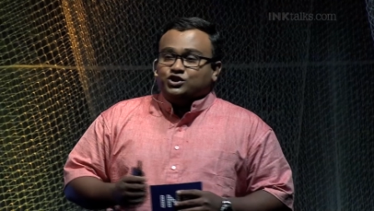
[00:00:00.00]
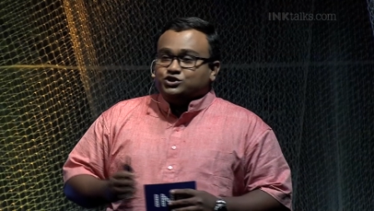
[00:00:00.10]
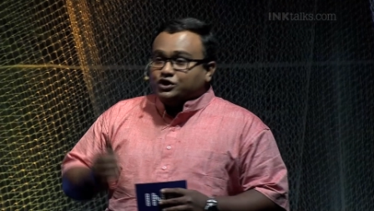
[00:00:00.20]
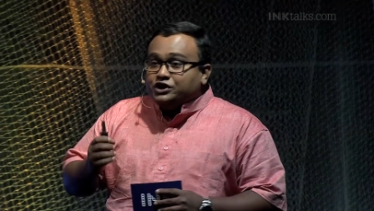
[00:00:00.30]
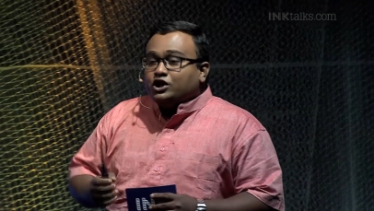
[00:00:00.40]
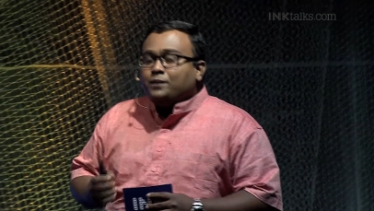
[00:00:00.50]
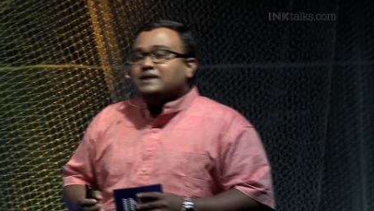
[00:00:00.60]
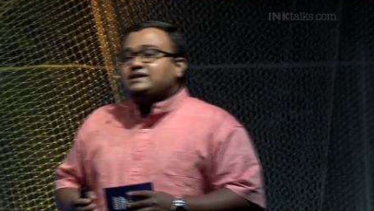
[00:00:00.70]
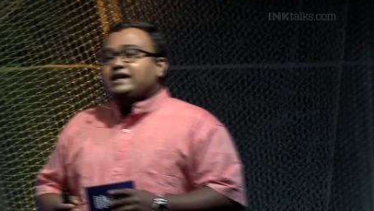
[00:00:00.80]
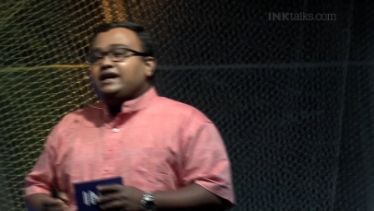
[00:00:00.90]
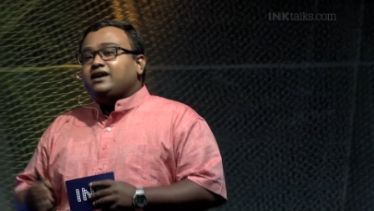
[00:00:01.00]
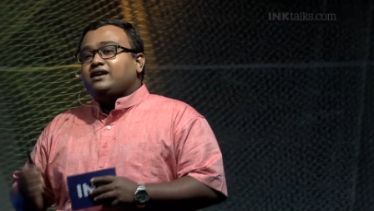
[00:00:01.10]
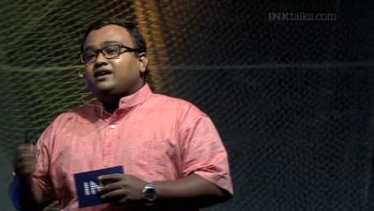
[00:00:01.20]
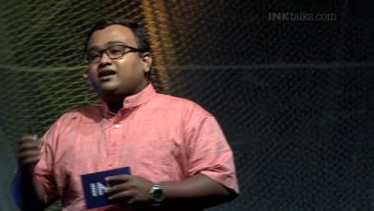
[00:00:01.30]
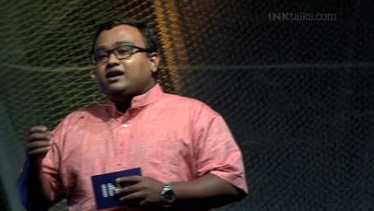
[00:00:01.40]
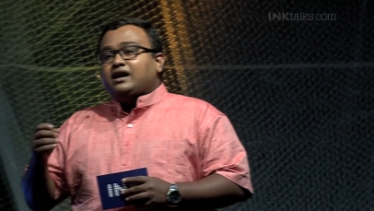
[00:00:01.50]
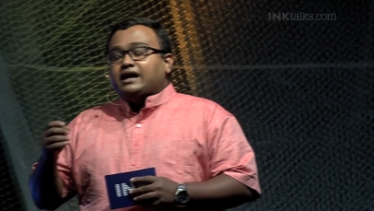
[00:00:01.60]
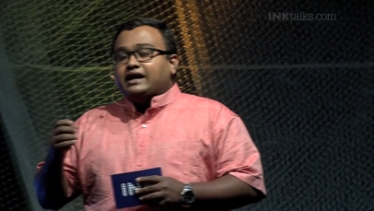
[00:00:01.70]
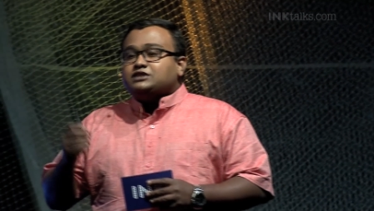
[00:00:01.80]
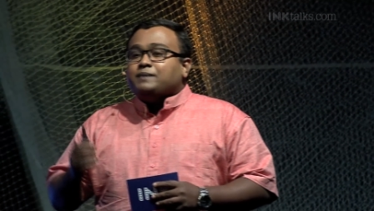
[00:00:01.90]
So neuropathy
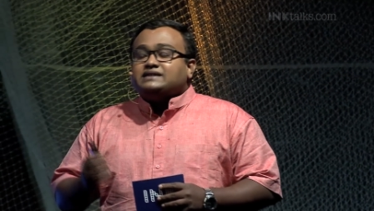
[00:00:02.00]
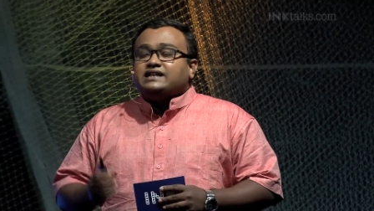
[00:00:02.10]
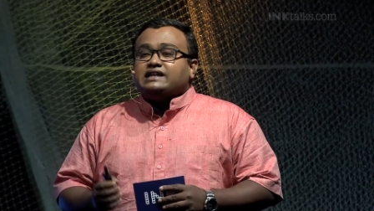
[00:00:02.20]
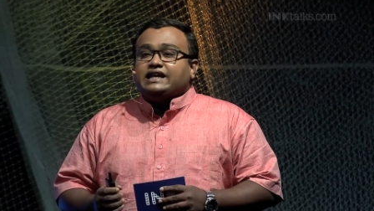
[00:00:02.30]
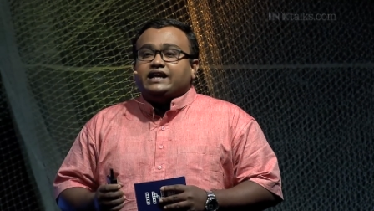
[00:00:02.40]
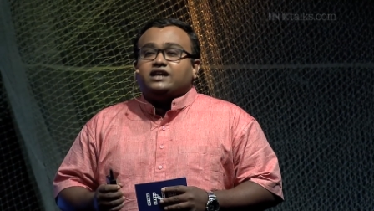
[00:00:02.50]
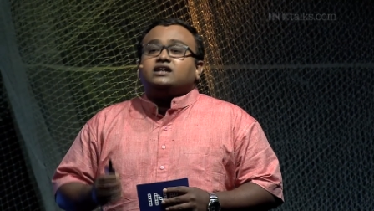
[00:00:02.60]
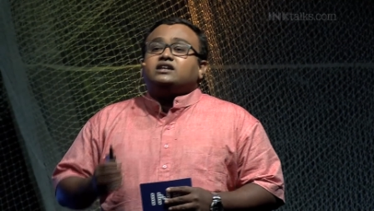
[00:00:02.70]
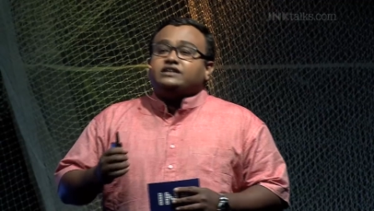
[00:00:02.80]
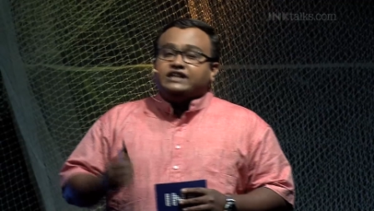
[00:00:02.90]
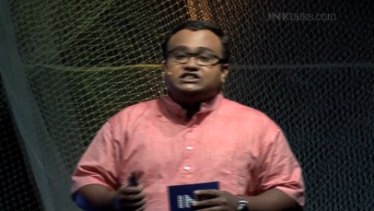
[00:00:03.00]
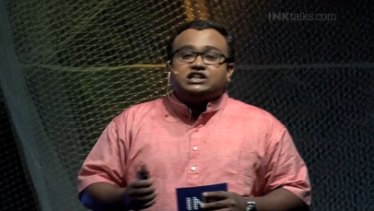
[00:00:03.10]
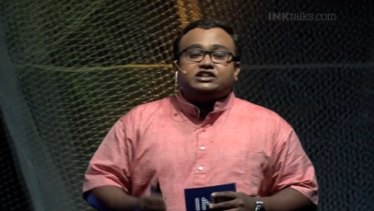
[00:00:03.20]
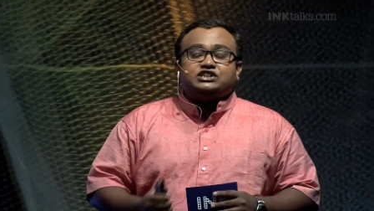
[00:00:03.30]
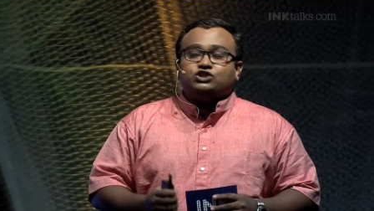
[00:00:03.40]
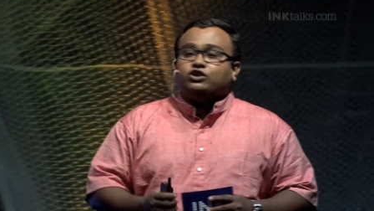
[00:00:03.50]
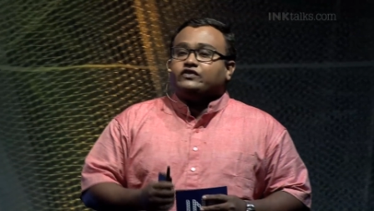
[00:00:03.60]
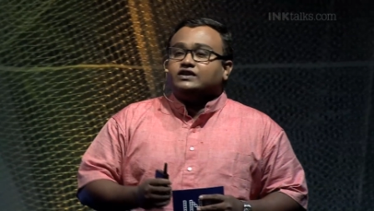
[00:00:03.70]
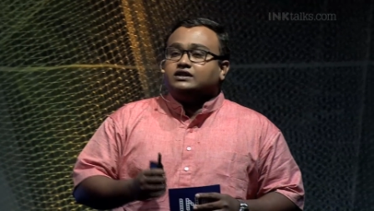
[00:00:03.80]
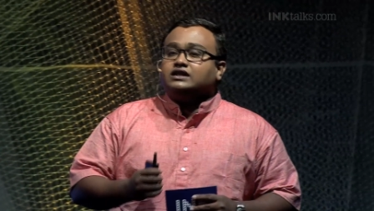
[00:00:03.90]
is basically degeneration of
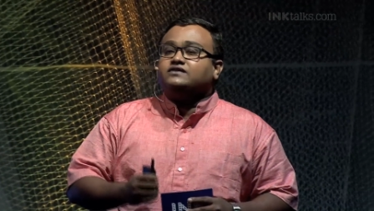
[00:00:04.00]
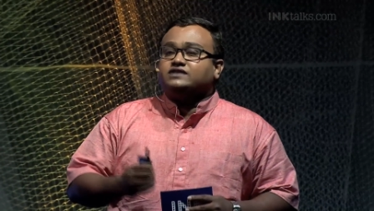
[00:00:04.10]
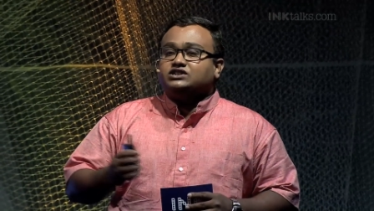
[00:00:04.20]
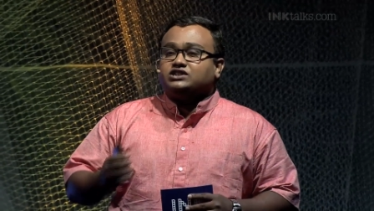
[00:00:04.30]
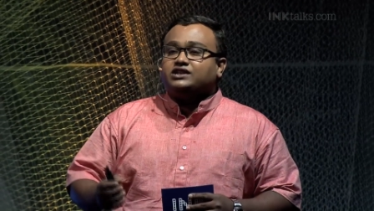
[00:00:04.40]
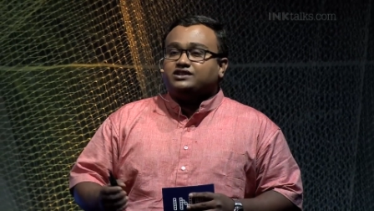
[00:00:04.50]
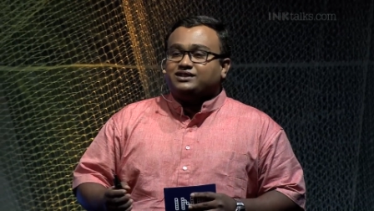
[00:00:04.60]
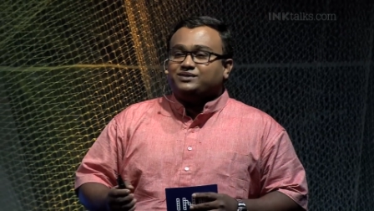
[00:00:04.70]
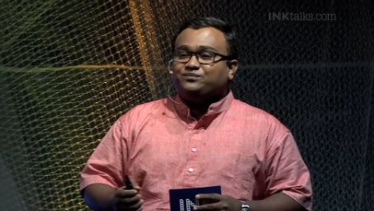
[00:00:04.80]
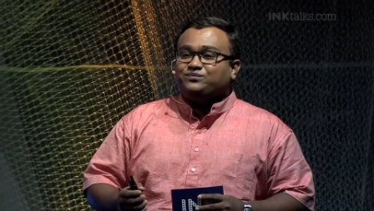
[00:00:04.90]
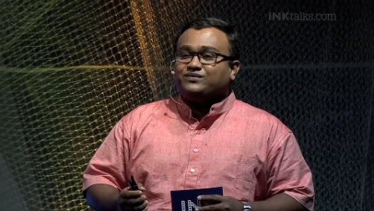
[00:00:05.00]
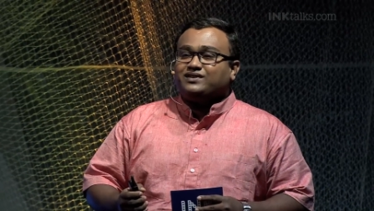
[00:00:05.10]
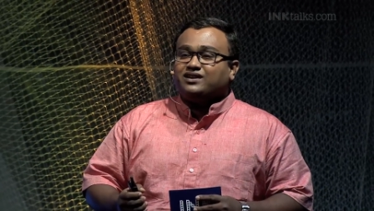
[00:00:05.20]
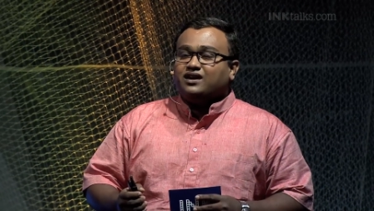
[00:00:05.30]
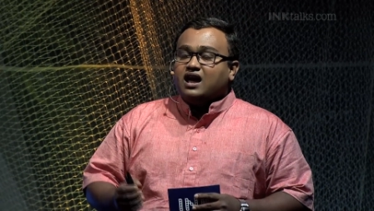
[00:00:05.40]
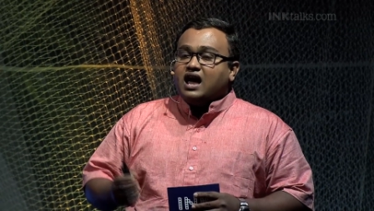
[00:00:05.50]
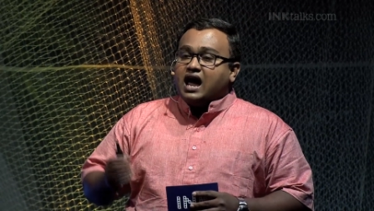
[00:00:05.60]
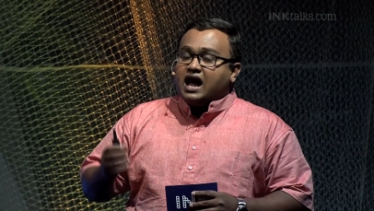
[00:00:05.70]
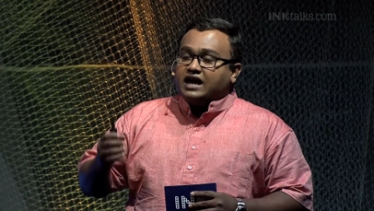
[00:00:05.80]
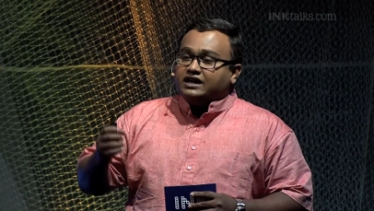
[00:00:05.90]
your nerves in general.
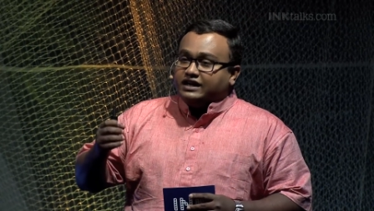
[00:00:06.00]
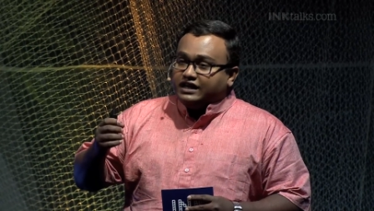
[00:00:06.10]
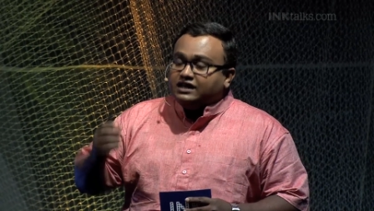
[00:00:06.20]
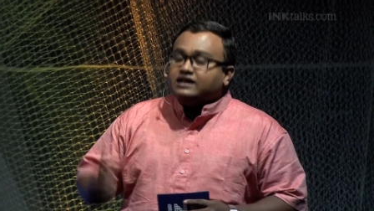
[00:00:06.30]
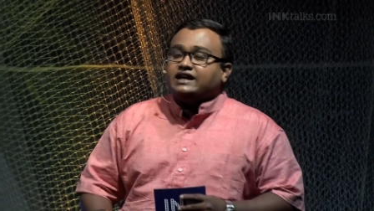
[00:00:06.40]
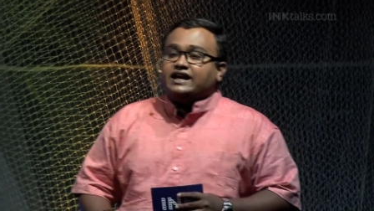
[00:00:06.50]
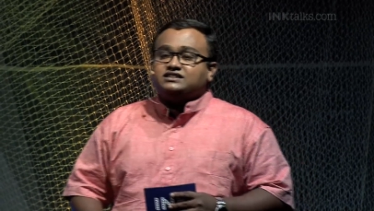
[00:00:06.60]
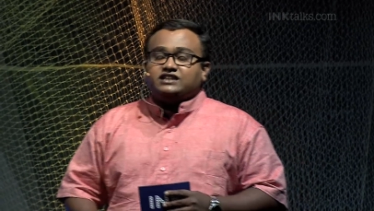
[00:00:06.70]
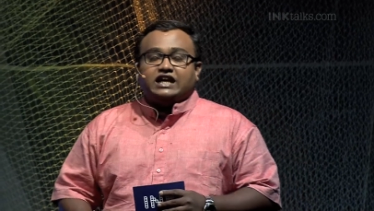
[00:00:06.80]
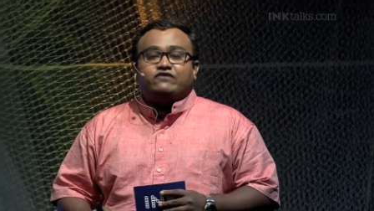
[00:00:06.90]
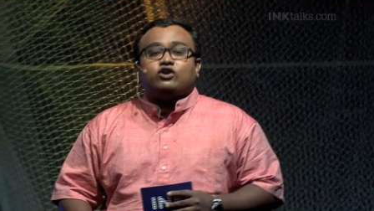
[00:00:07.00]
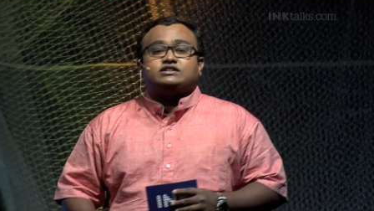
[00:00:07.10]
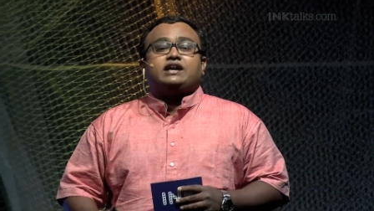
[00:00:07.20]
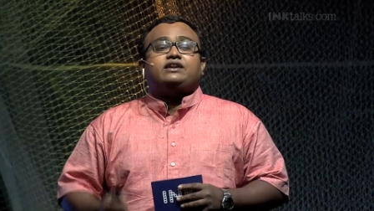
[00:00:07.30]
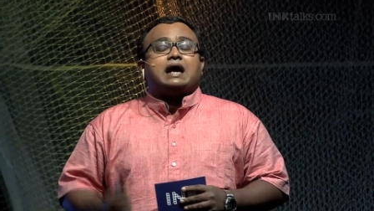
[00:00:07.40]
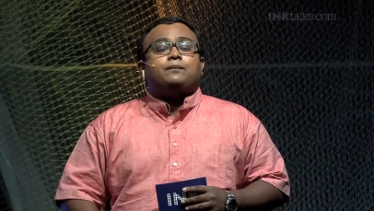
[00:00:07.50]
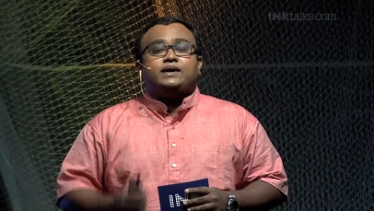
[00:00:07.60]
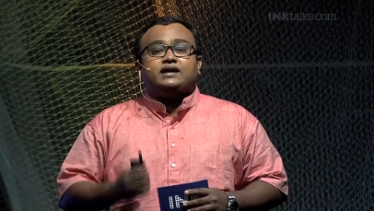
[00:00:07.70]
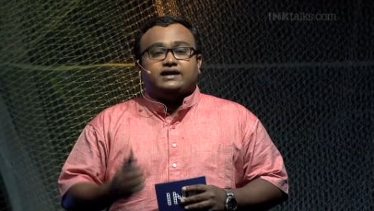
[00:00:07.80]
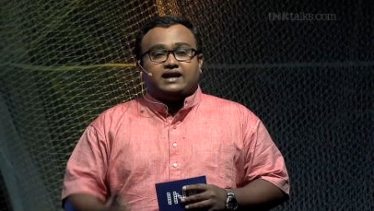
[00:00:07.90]
And in her case, it was a
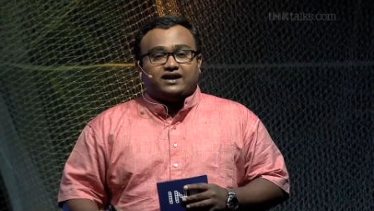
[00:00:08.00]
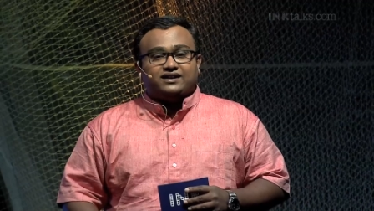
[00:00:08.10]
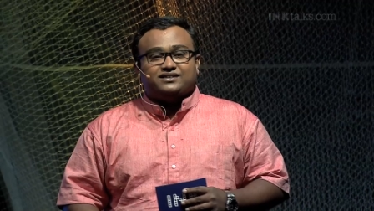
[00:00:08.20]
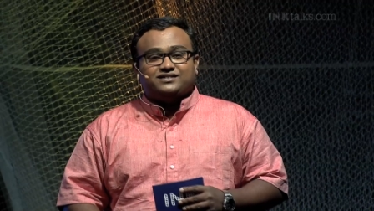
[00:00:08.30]
rapid attack.